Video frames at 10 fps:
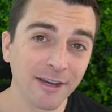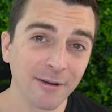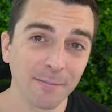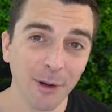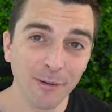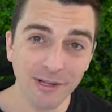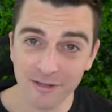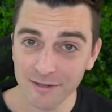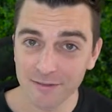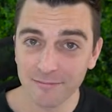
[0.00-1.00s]

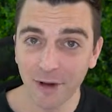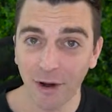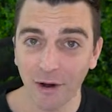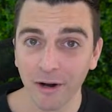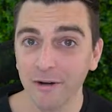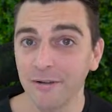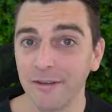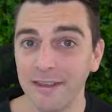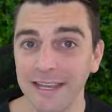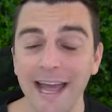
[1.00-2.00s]
Components are
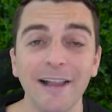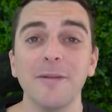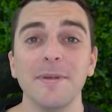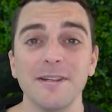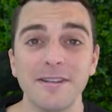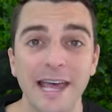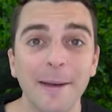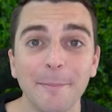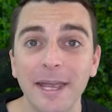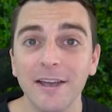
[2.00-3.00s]
the elements
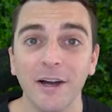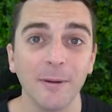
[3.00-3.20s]
that make